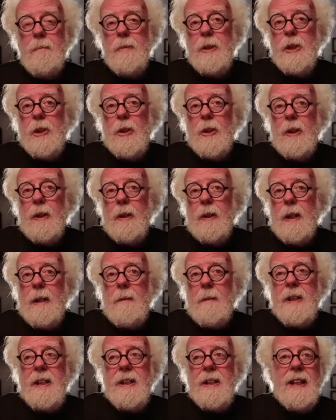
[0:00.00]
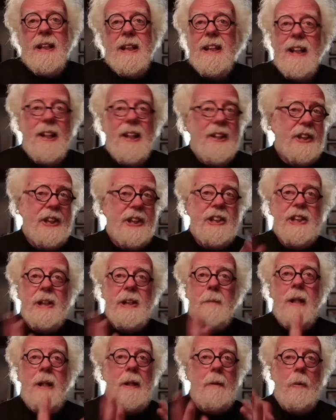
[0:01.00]
sure. I mean, they're
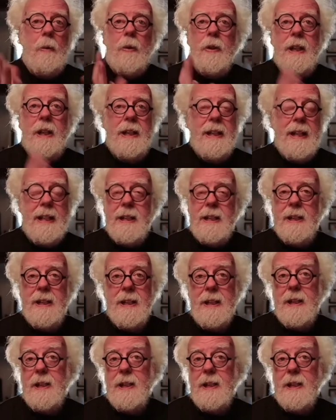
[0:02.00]
somehow all connected.